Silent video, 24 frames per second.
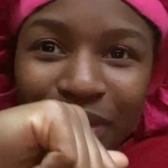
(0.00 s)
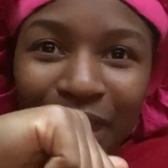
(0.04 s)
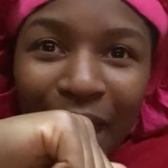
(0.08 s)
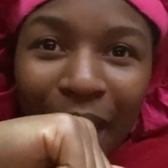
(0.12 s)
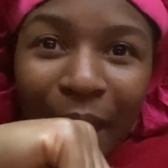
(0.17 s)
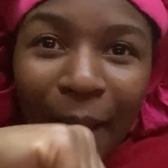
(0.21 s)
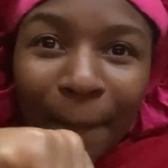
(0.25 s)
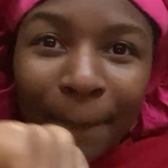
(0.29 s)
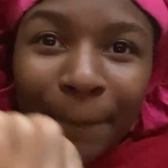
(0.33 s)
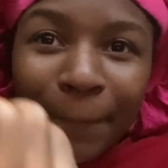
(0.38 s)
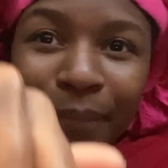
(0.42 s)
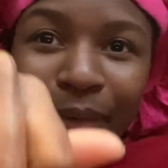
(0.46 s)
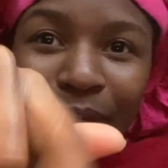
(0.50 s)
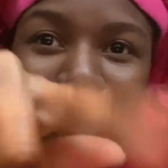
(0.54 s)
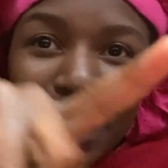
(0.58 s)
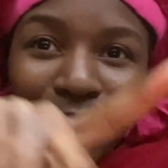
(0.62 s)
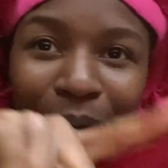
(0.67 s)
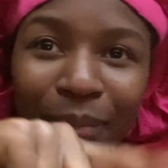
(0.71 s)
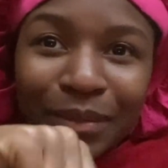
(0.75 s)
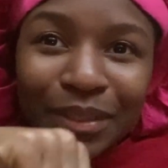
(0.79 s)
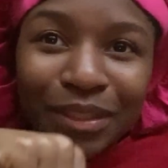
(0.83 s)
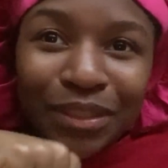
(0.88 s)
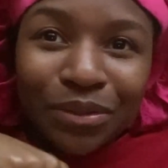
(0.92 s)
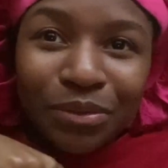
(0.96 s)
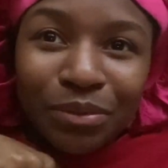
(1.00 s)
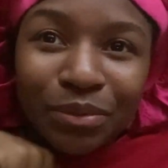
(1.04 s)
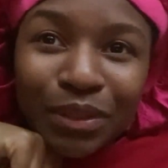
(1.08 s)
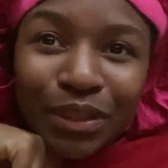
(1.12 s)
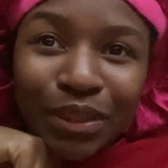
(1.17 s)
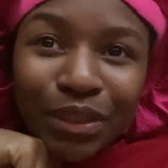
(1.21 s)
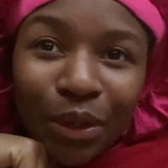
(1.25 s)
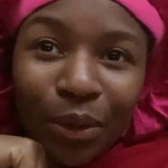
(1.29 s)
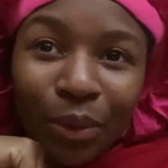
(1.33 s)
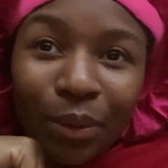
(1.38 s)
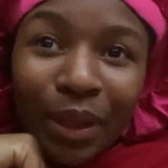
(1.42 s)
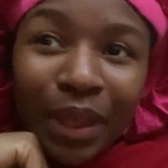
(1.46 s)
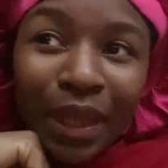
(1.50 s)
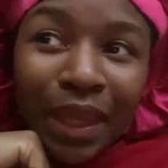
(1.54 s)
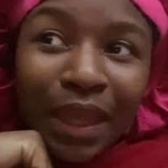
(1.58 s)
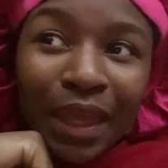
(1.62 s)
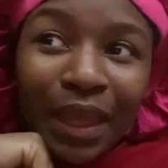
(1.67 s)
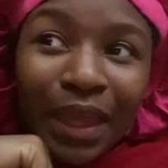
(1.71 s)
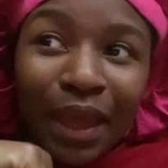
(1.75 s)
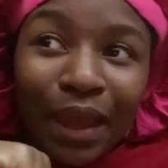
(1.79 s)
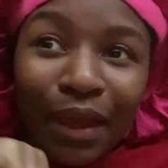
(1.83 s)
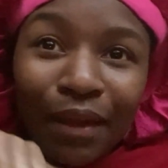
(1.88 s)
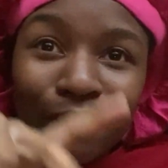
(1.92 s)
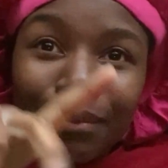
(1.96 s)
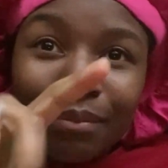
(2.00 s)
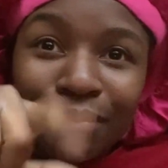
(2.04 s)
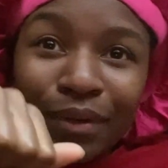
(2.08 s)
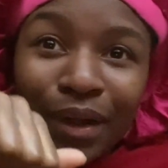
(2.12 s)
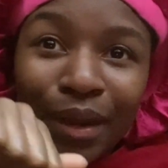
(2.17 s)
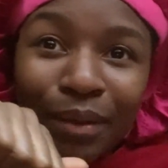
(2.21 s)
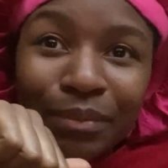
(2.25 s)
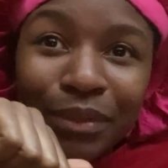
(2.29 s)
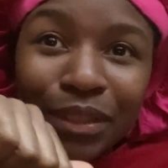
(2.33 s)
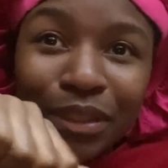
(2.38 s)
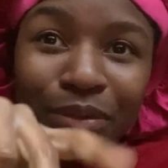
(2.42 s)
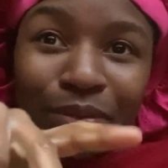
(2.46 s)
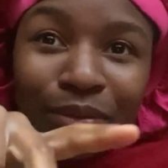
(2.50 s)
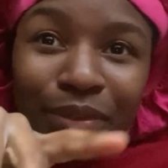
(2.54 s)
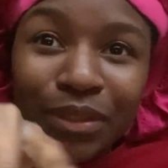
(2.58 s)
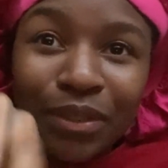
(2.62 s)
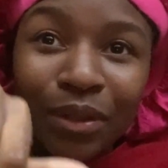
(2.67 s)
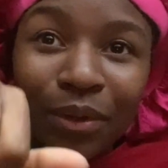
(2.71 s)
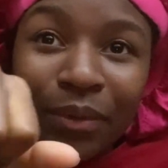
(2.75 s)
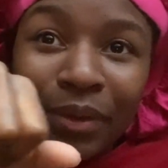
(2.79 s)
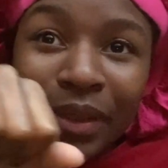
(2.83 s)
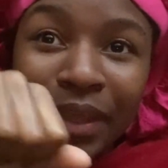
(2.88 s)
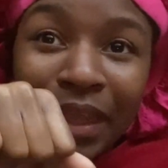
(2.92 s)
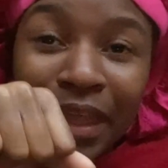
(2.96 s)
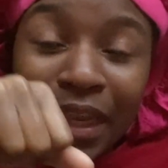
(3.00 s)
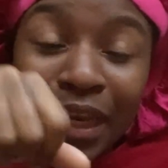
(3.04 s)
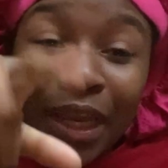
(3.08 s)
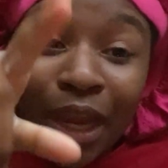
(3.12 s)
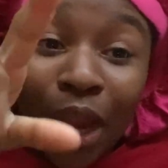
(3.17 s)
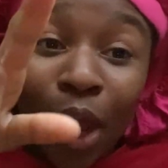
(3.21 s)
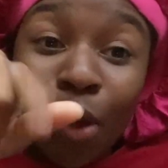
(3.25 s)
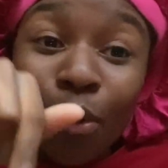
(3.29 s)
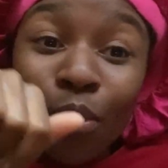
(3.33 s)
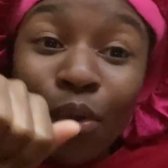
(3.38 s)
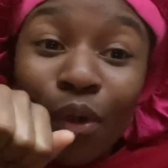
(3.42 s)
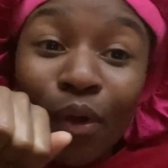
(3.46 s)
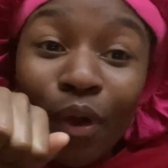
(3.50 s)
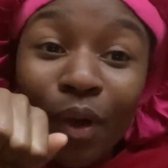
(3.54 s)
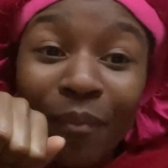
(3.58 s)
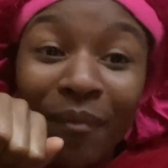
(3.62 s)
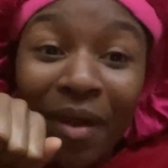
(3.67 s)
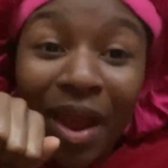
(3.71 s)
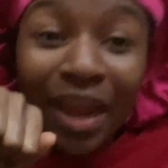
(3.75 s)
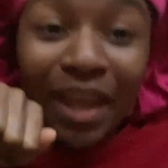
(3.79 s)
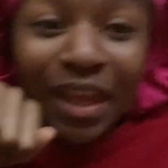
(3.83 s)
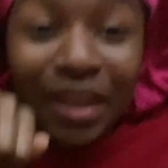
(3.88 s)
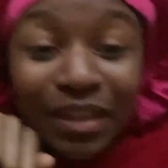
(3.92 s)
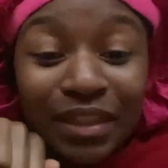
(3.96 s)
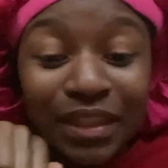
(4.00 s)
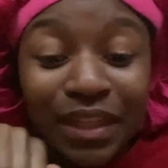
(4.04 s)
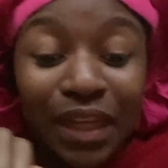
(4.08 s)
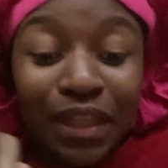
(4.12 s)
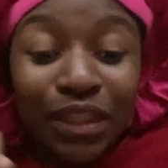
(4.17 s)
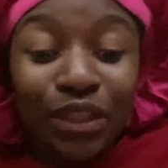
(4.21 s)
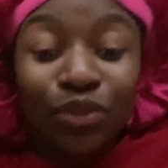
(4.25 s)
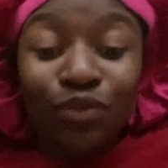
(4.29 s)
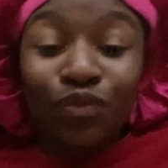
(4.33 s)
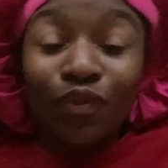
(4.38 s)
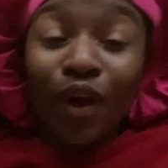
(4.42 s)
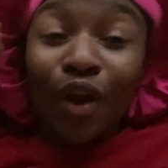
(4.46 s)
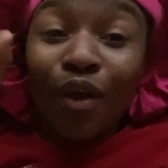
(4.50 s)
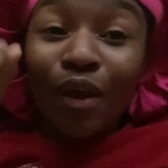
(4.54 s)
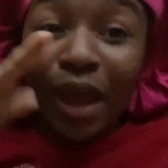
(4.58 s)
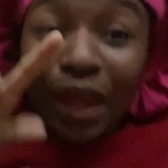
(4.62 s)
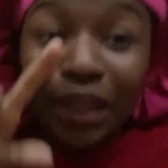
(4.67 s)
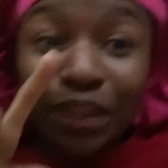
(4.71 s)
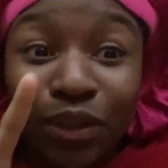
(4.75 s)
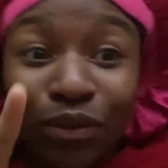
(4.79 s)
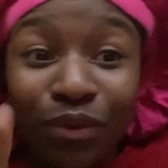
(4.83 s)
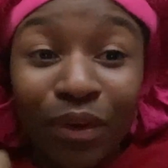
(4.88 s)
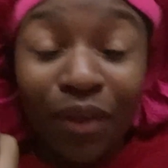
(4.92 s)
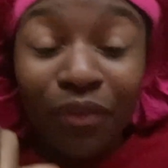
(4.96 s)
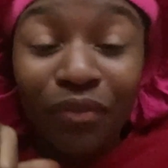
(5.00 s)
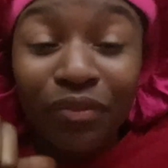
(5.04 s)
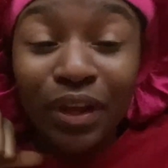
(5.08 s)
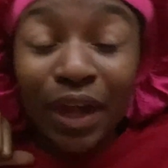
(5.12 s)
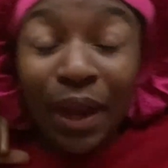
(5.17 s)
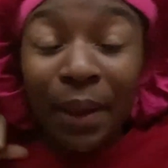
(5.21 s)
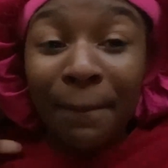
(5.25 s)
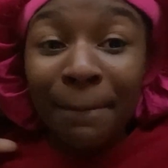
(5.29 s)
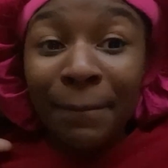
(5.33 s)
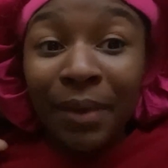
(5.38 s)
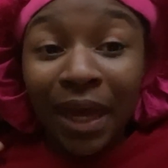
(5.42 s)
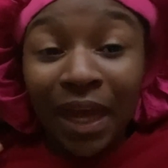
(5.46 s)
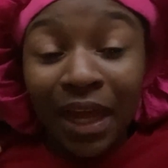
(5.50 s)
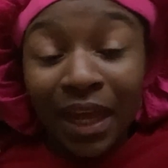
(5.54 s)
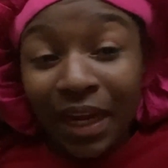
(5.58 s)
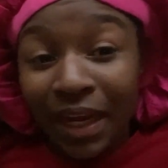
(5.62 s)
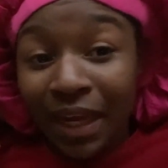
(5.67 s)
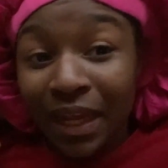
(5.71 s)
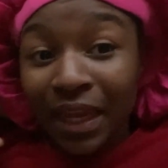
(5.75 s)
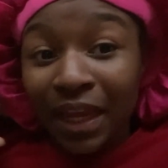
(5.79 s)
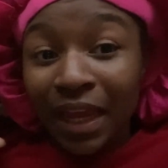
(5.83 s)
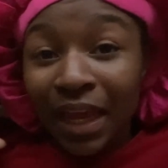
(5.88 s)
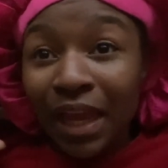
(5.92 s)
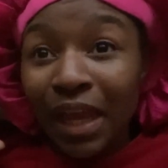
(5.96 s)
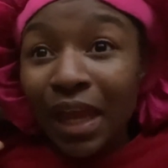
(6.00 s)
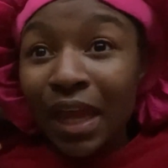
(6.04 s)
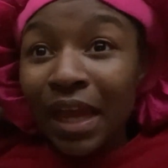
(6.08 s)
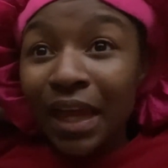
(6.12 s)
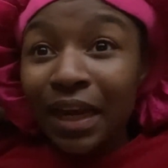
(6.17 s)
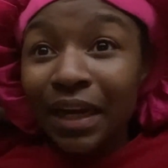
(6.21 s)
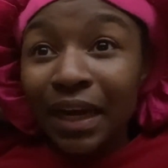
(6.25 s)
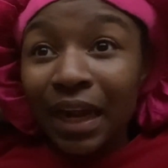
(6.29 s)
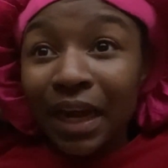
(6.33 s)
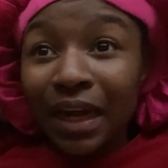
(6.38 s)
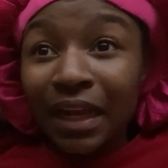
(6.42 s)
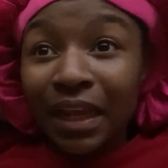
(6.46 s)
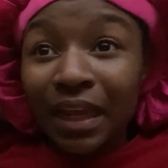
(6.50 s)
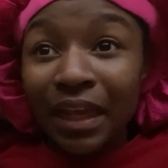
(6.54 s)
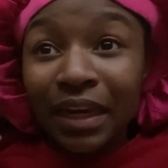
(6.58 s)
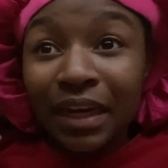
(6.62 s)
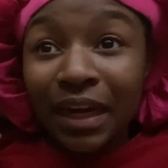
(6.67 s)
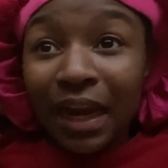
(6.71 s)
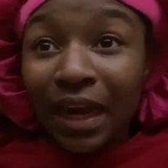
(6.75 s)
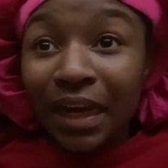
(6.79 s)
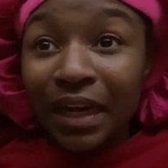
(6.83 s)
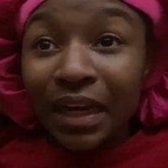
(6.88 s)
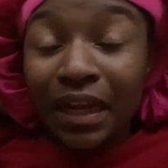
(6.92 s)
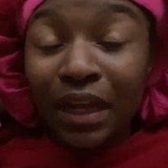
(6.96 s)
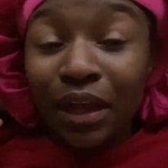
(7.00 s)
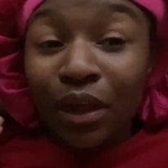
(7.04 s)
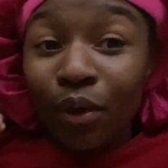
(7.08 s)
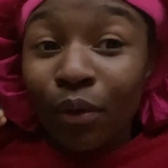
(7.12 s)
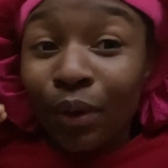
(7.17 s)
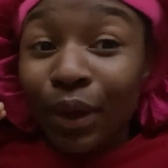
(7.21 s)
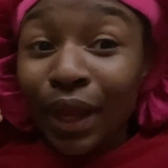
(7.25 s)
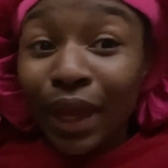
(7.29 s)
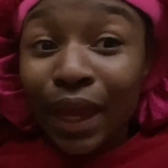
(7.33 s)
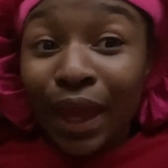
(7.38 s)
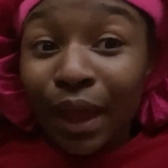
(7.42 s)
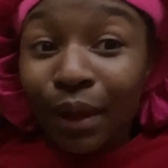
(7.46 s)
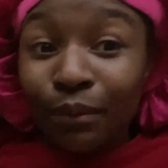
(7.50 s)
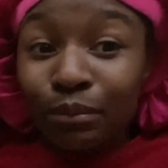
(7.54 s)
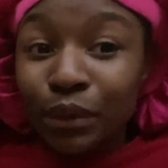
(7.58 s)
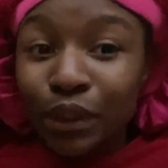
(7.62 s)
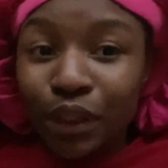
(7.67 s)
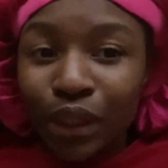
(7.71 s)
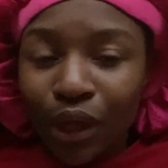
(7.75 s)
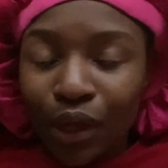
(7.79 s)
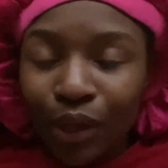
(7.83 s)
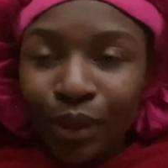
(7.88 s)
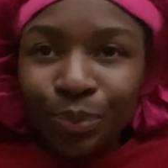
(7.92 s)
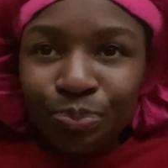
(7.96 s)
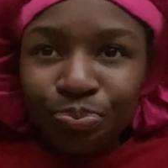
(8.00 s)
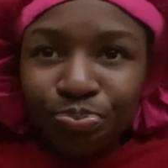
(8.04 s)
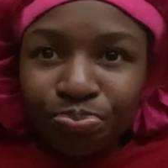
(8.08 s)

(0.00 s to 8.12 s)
I promise you it's gonna hit. I promise you it's gonna hit. Longhorn might get Texas Roadhouse around for their money. Now they ain't not even gonna cap to y'all.